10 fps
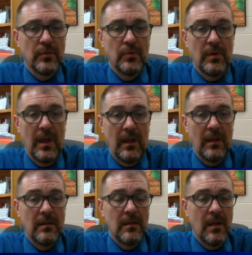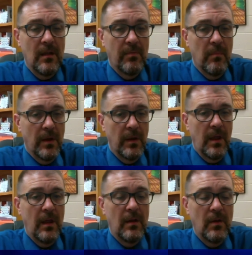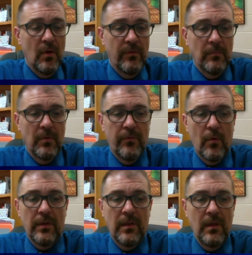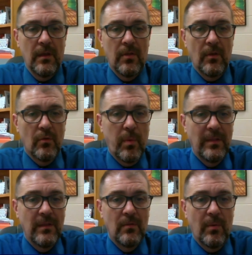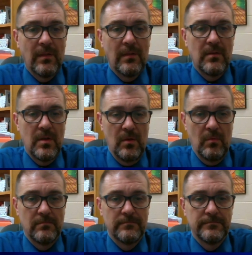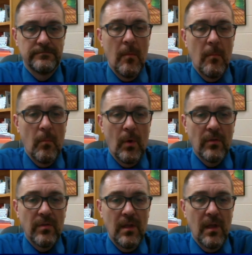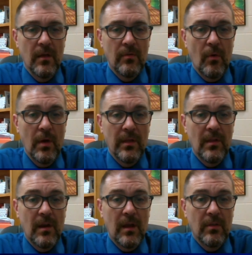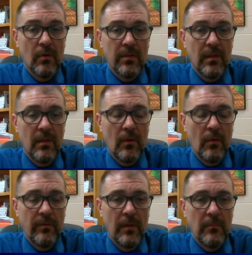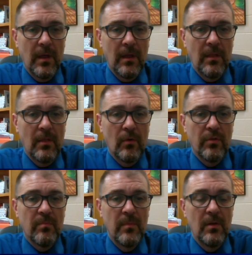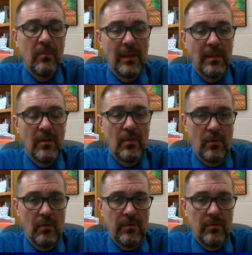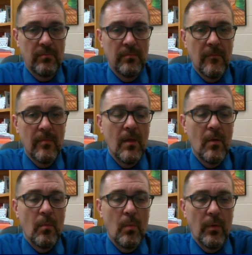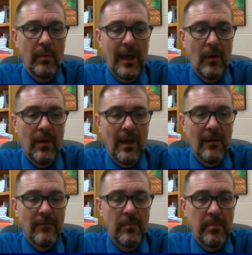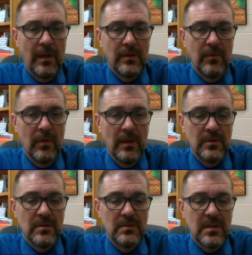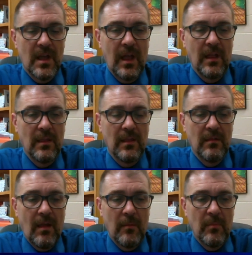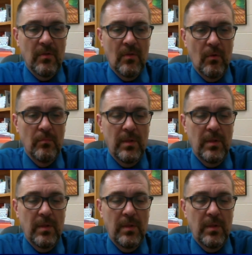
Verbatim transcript: Today is Monday, November 14th, 2022. Buenos días. Hoy es el 14 de noviembre de 2022. We will now have the Pledge of Allegiance and the Thomas Stone